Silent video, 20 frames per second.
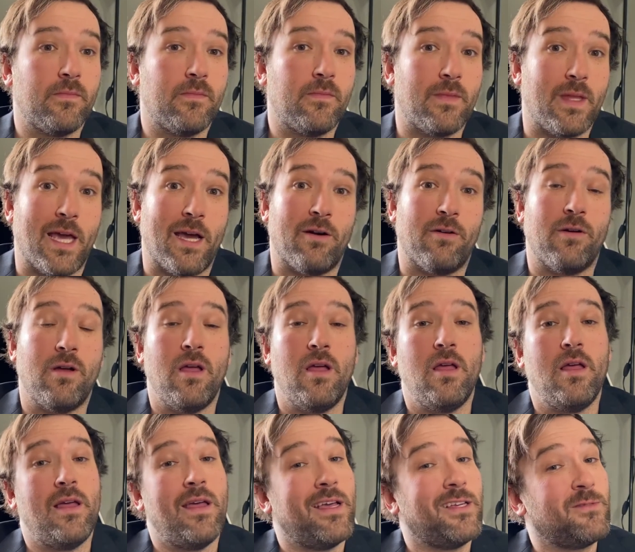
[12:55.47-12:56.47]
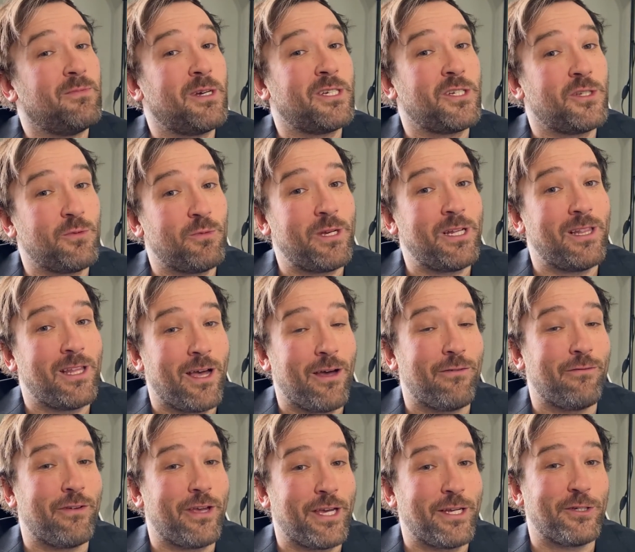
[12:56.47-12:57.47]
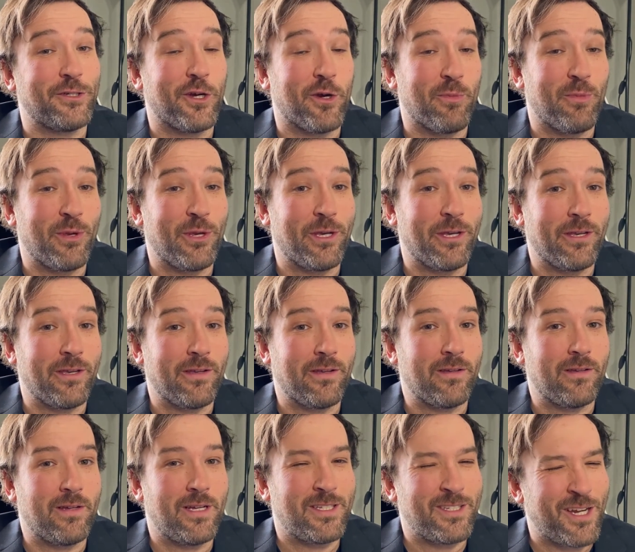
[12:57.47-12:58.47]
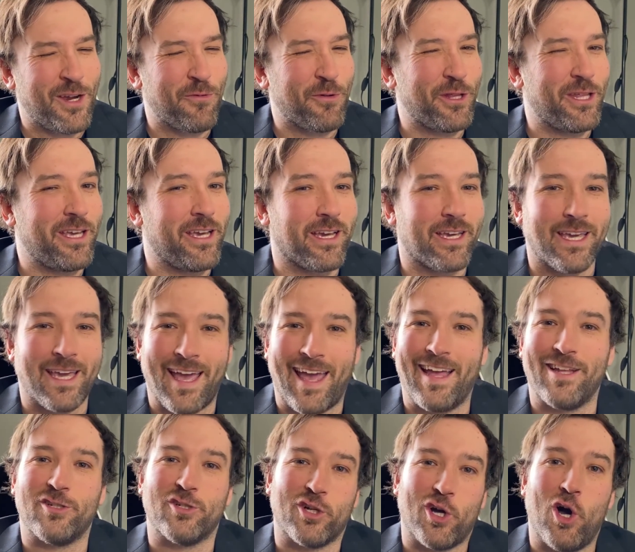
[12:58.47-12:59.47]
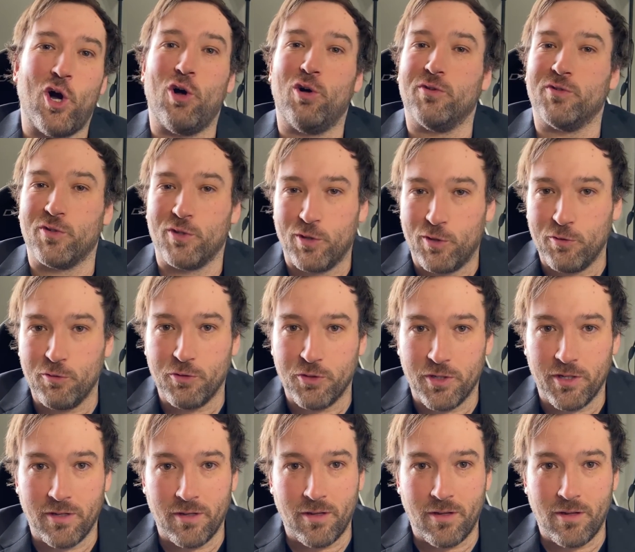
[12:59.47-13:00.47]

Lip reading: Now, as much as we love HRP, it's not really a catch-all solution.